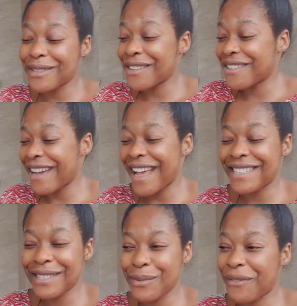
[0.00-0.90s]
so you
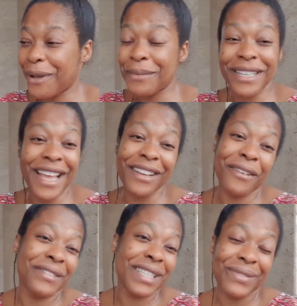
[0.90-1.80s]
guys we've come to the end
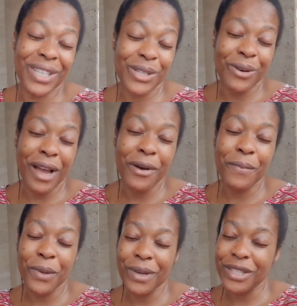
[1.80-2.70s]
of this video i
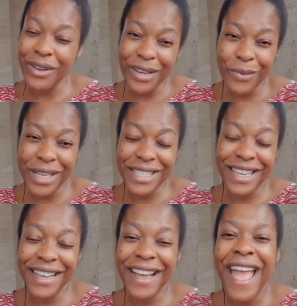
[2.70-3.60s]
hope you enjoyed
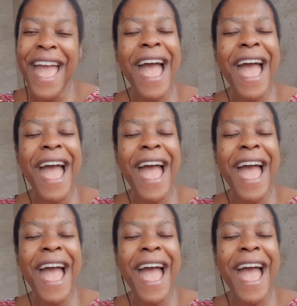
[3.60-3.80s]
watching